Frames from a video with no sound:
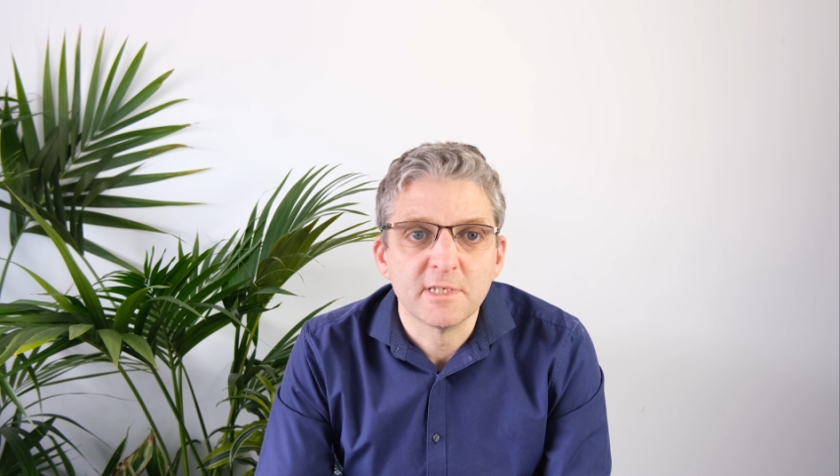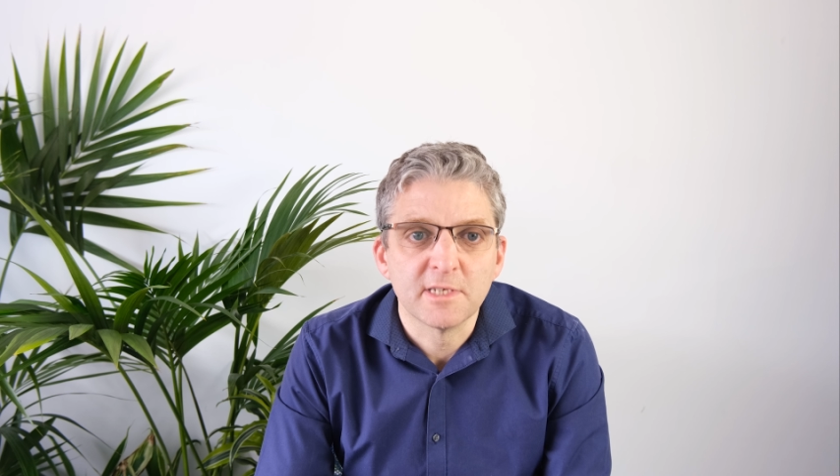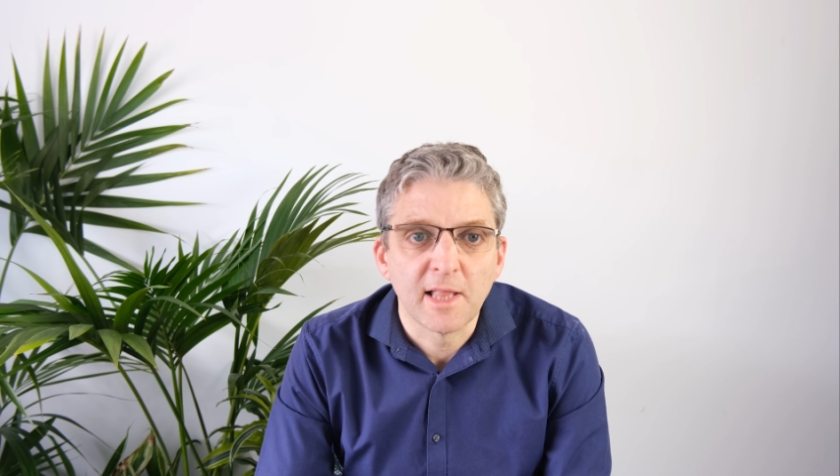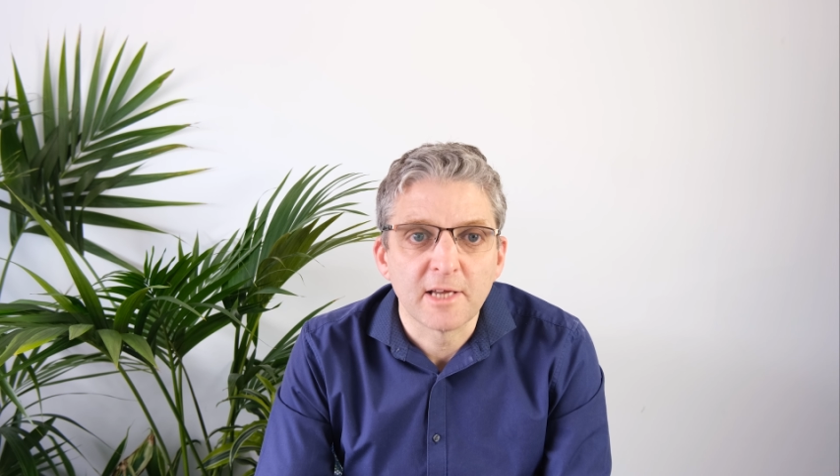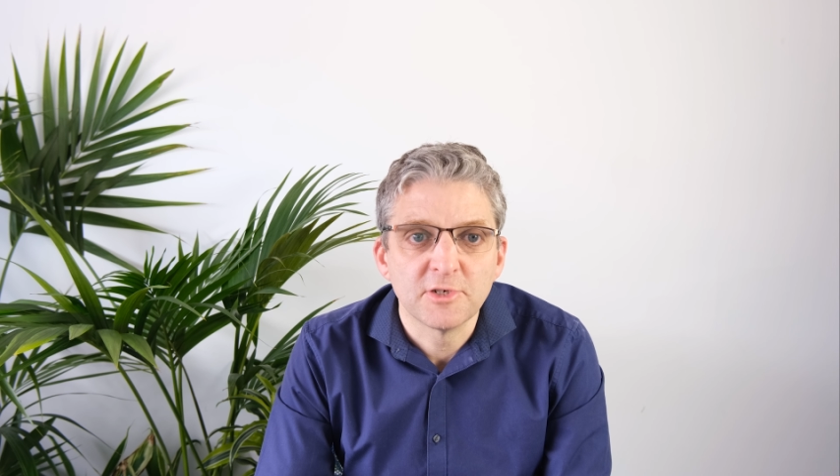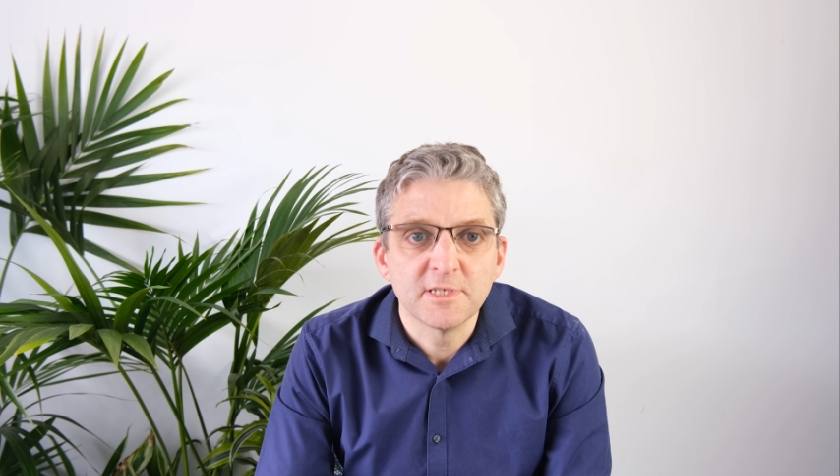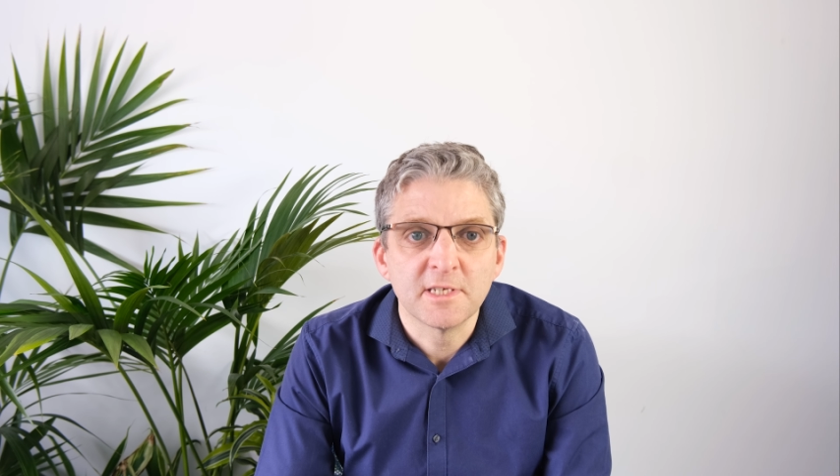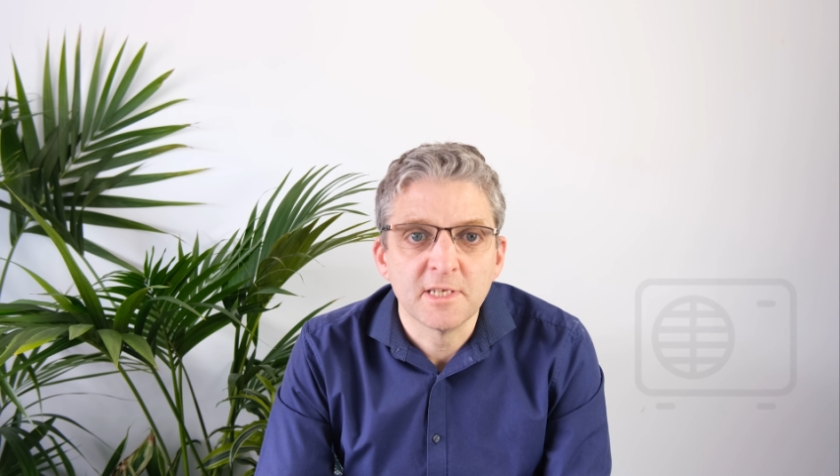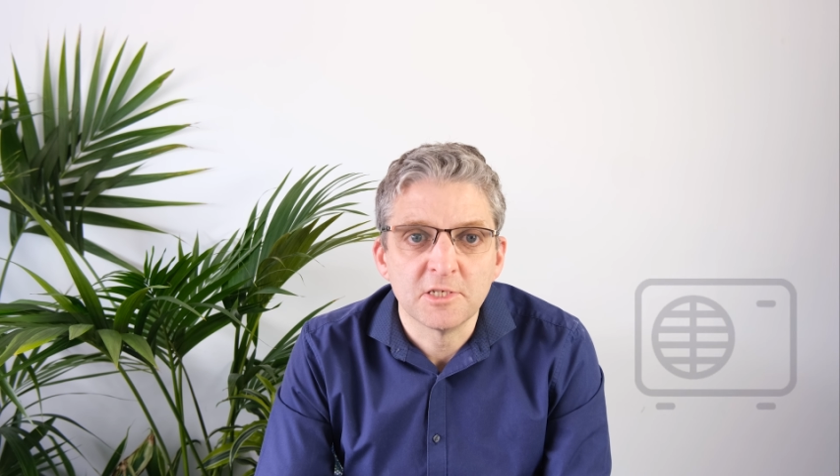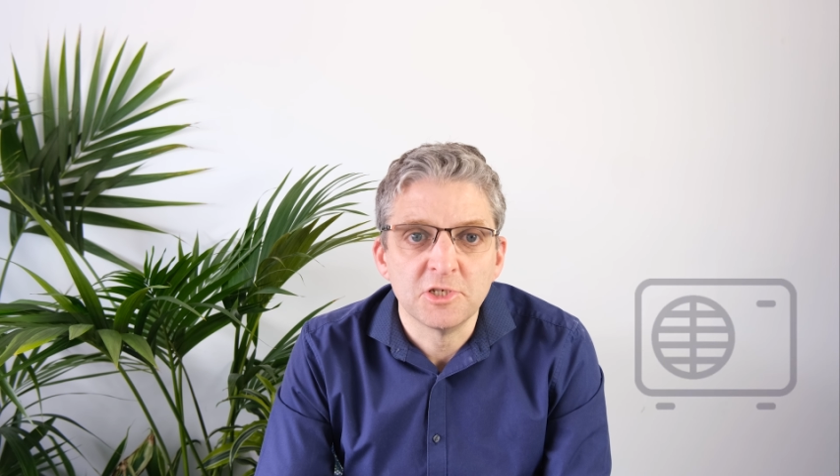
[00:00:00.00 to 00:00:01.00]

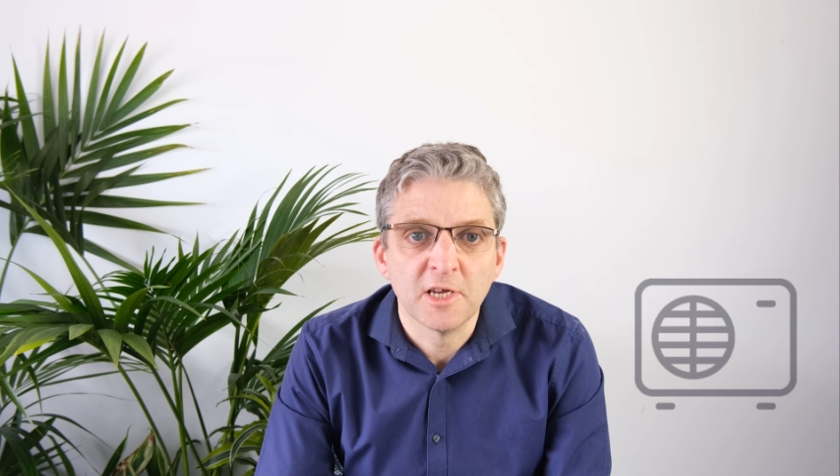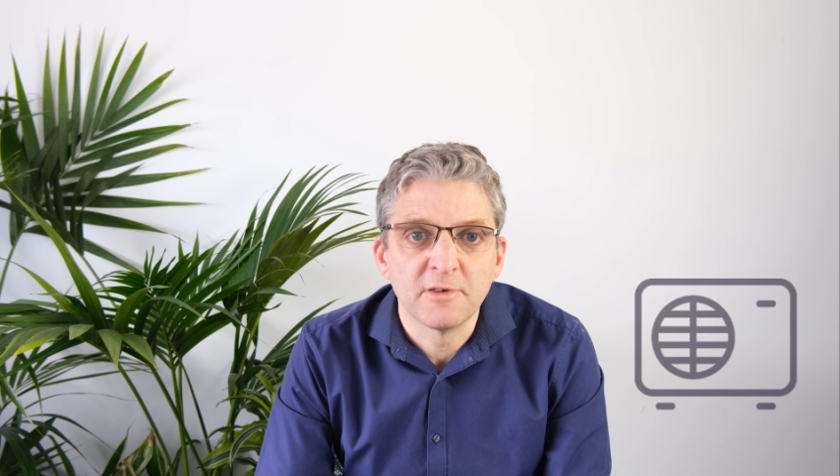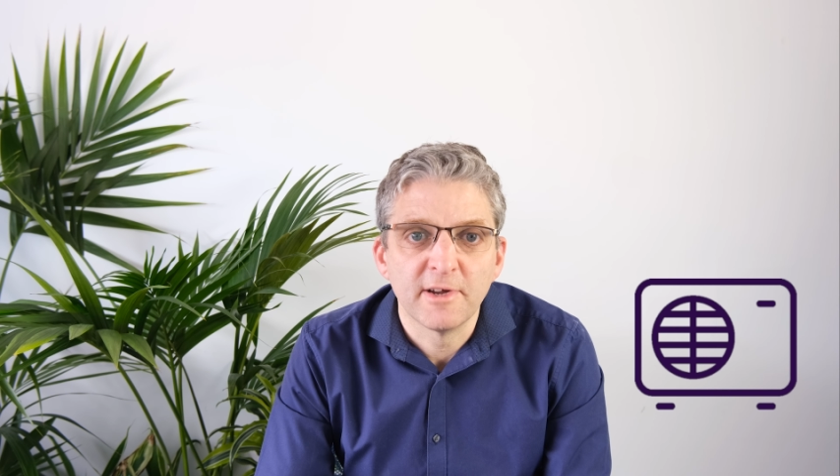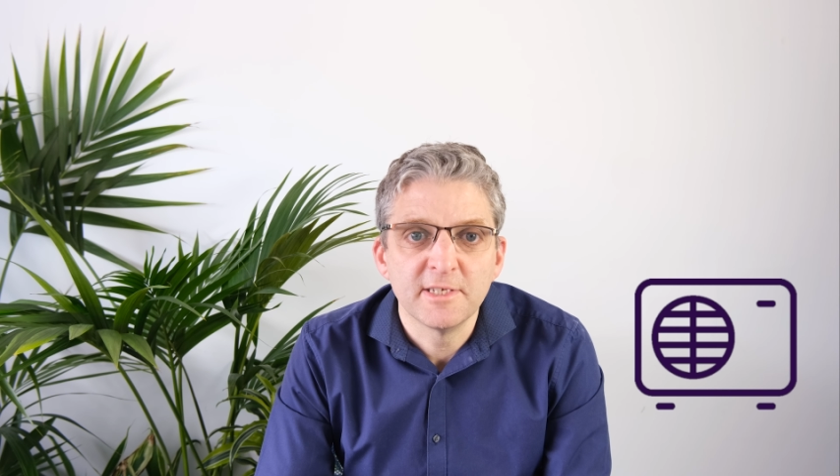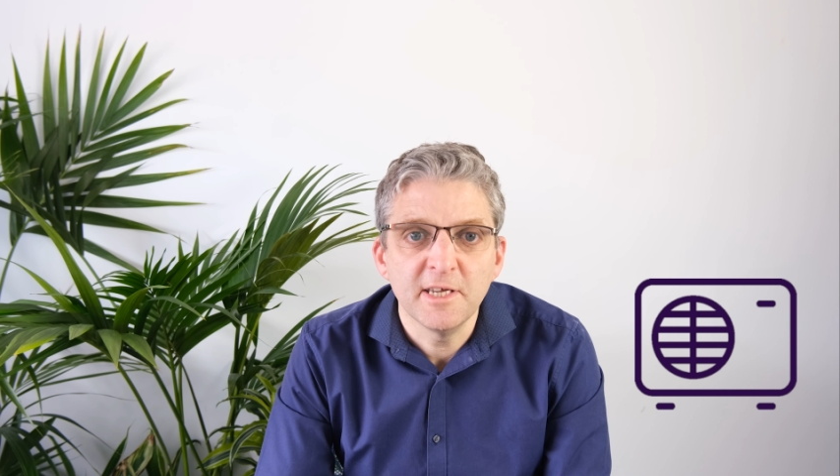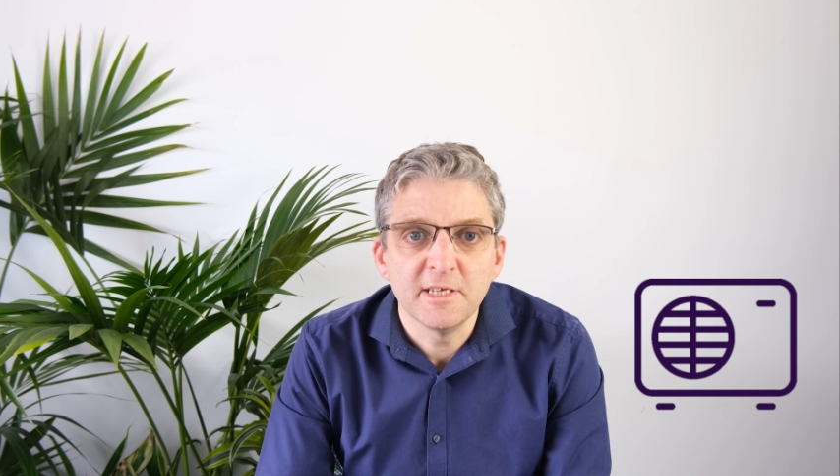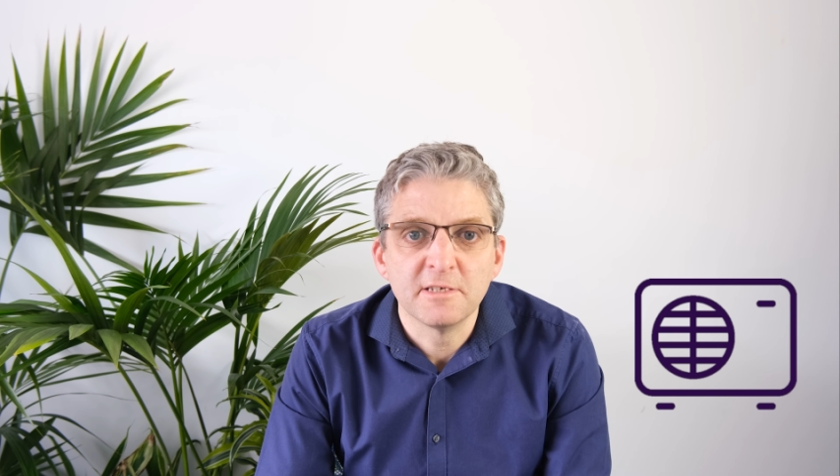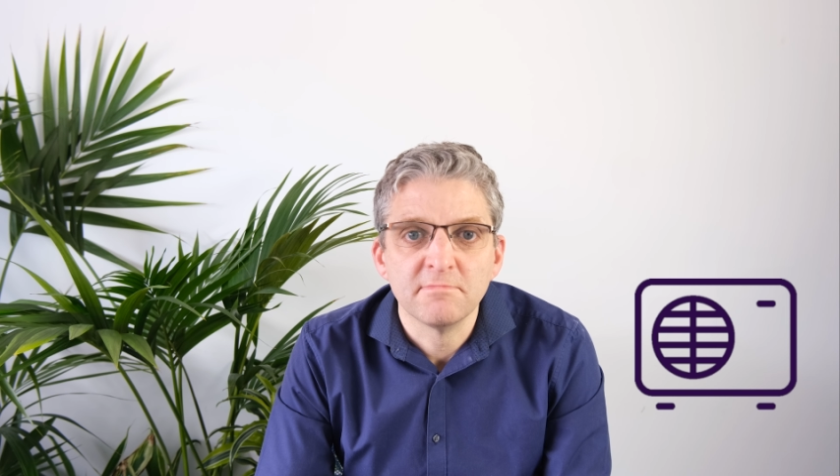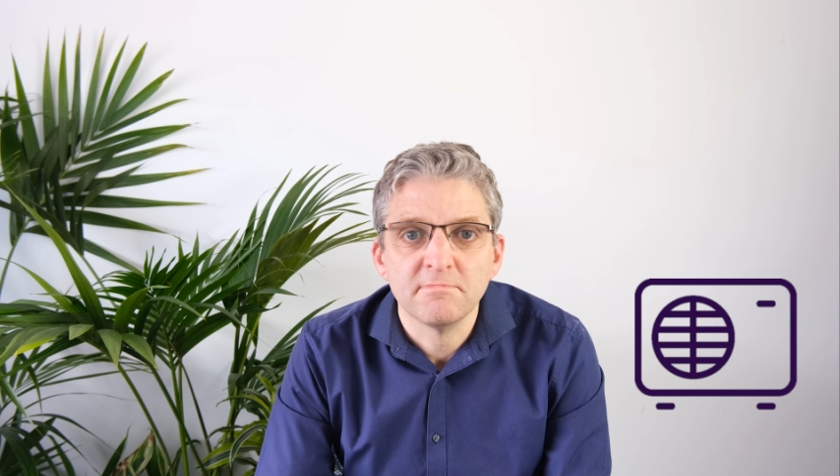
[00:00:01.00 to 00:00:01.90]
electricity to generate heat,